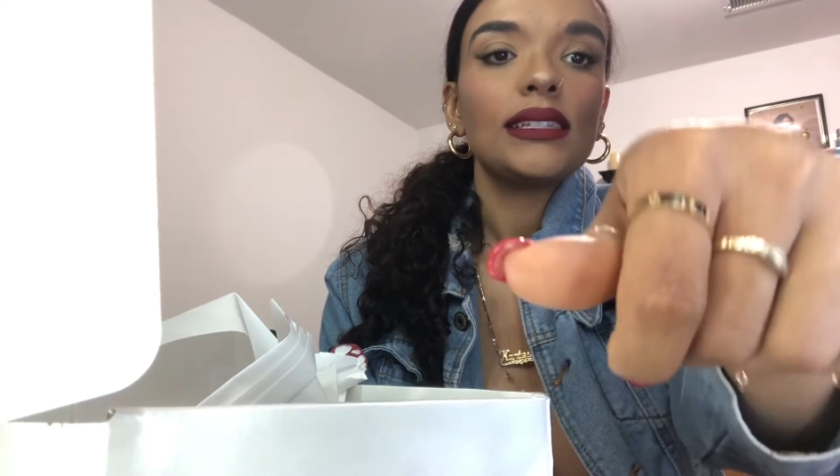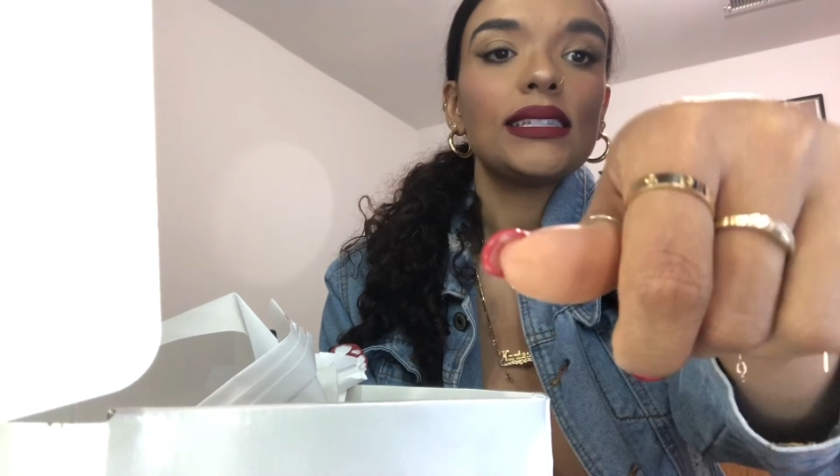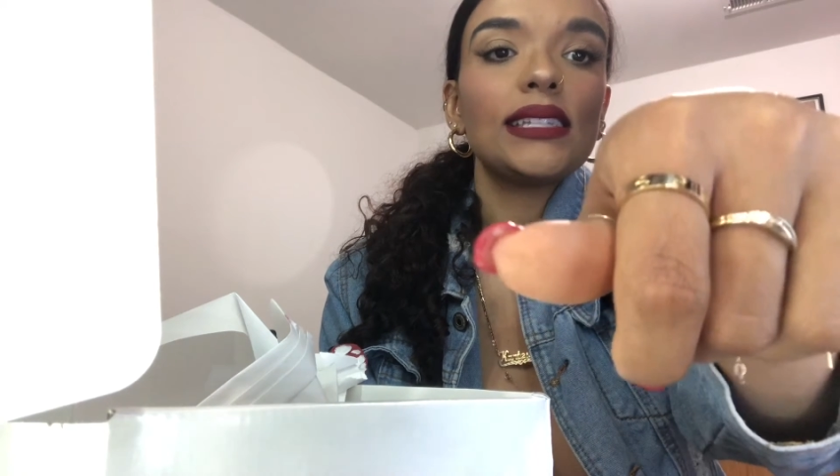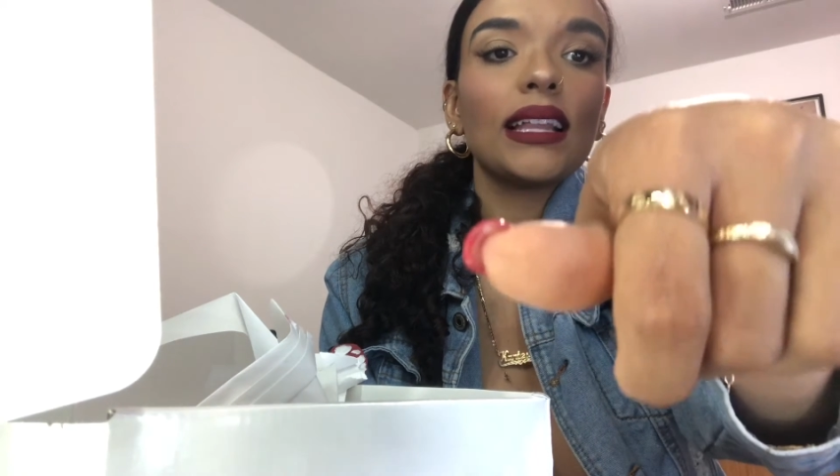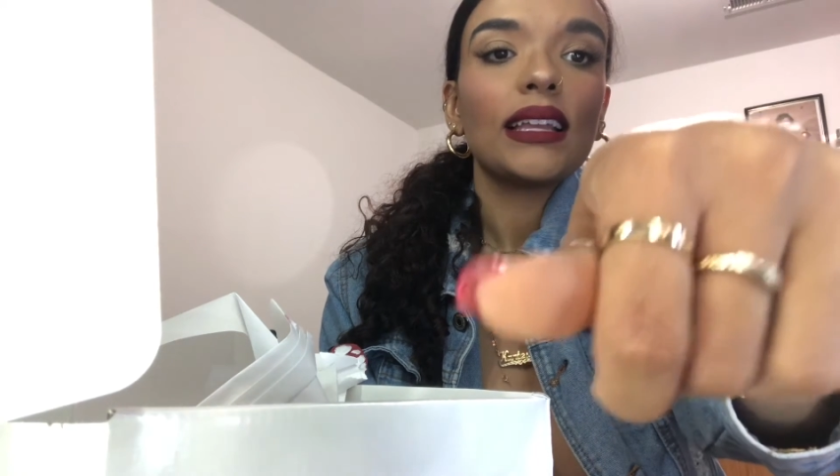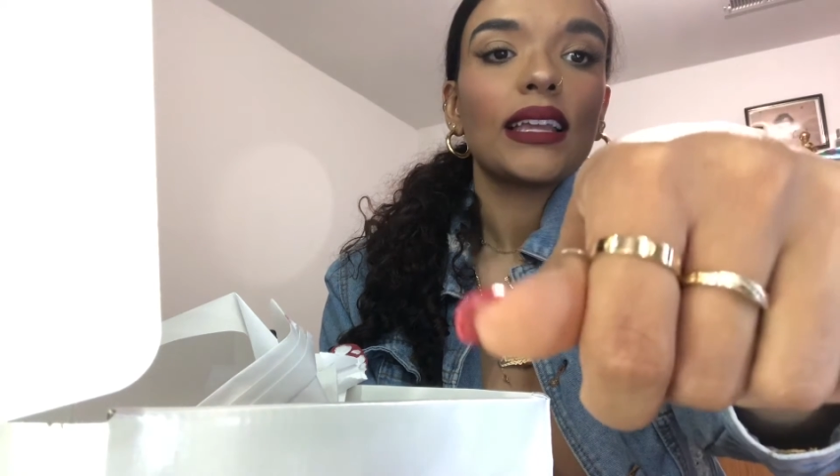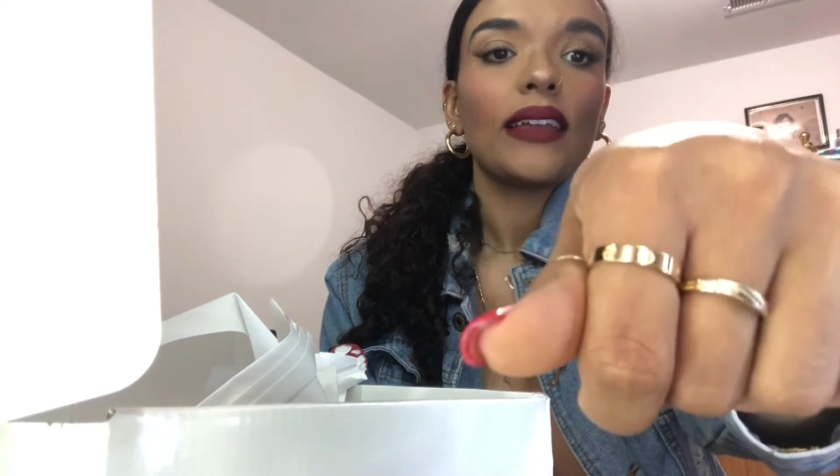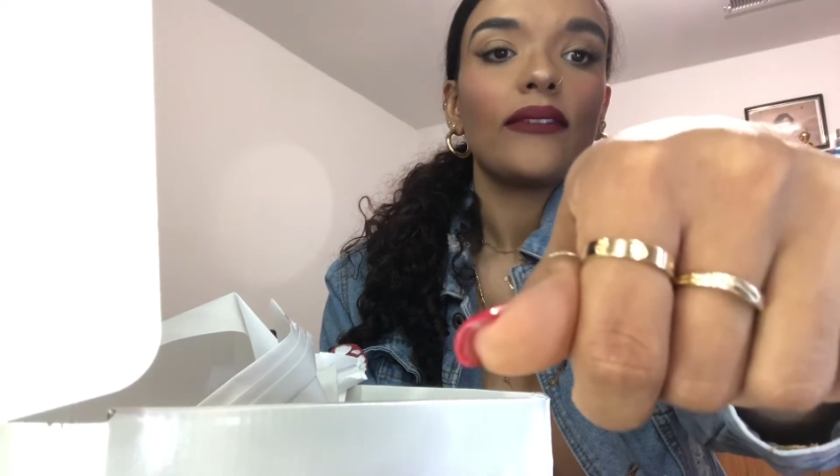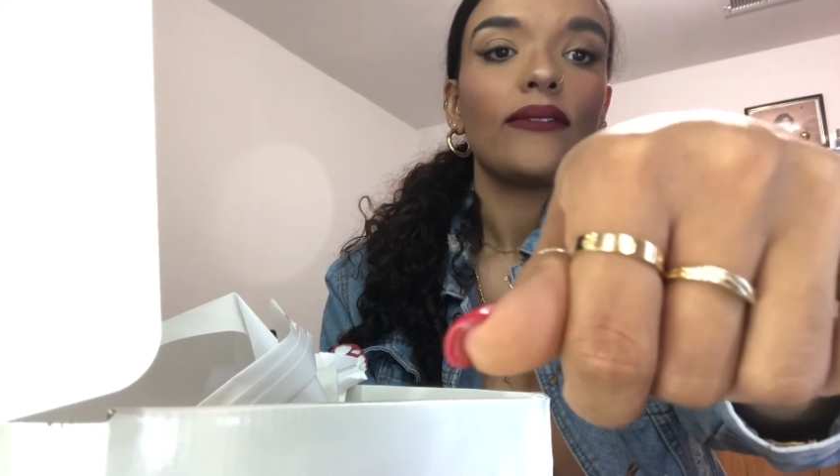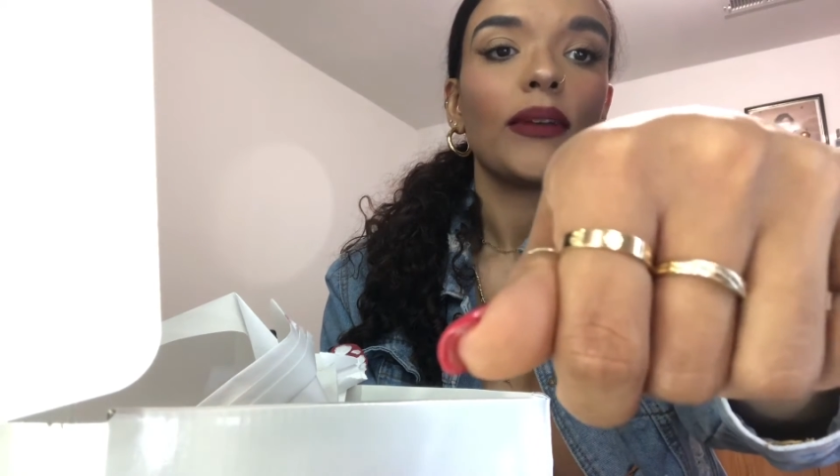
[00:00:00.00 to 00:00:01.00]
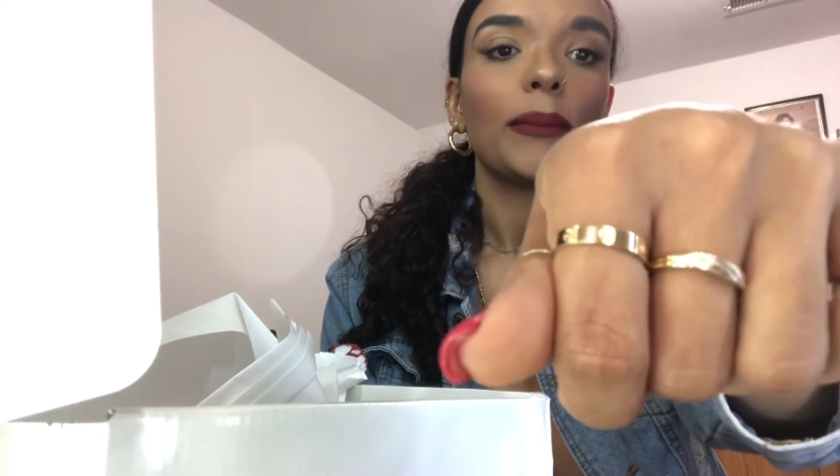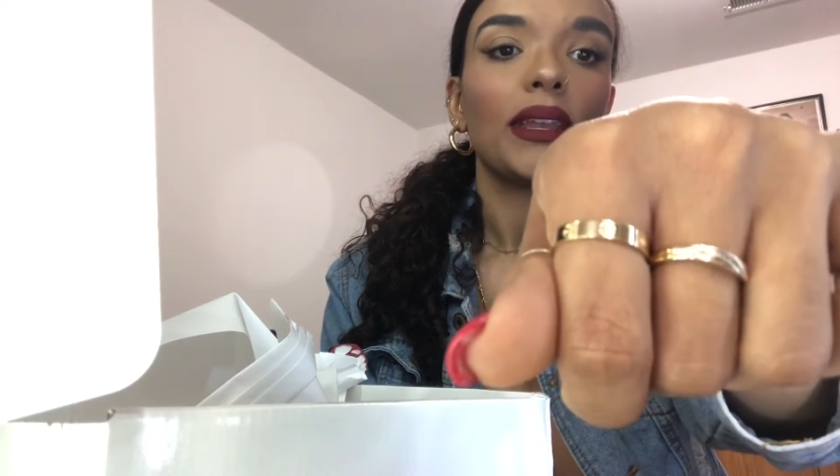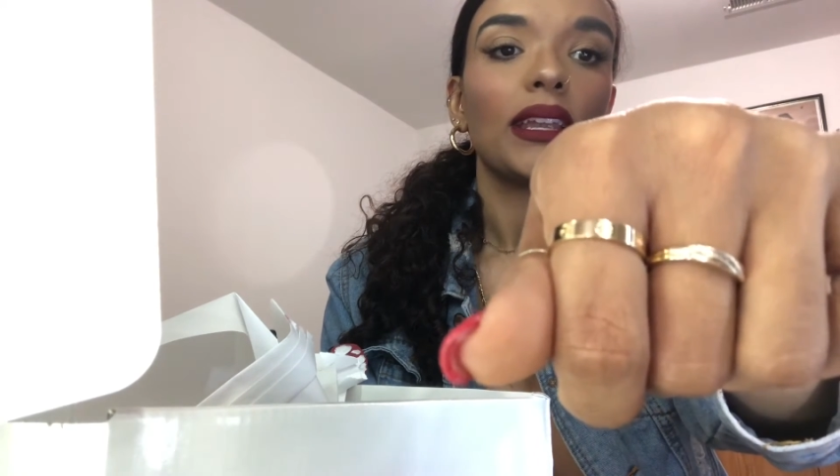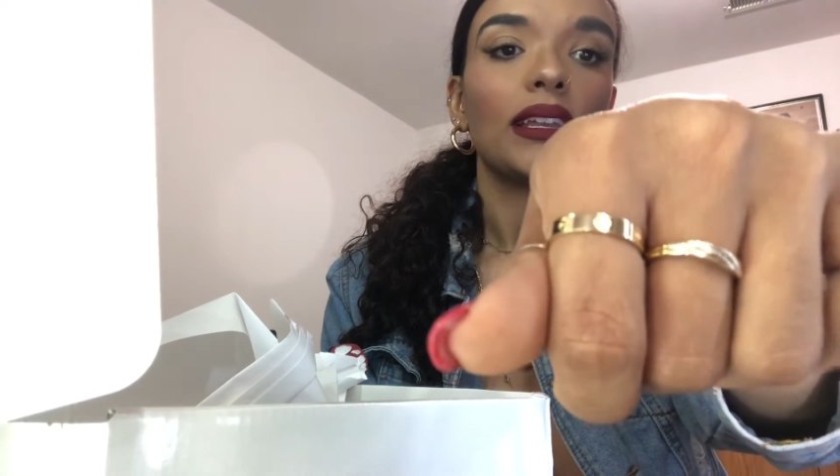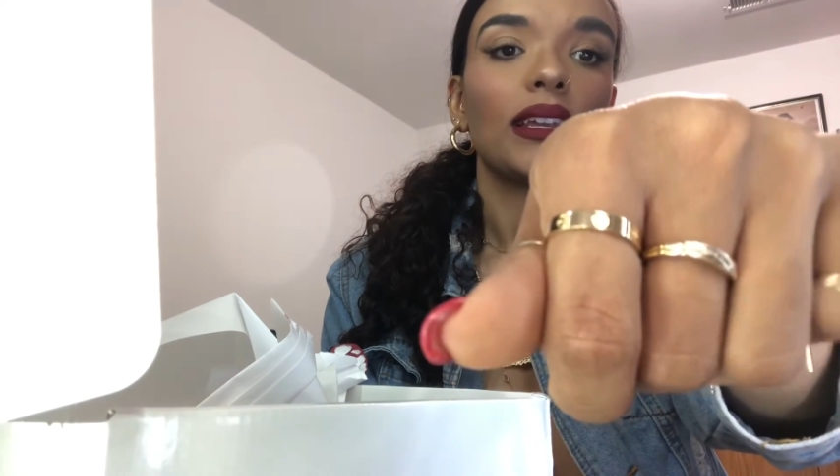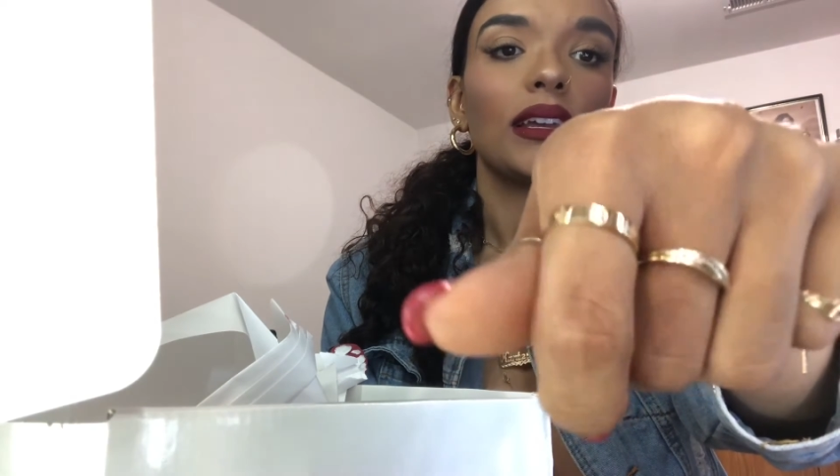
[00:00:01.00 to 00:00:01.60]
delicate, feminine.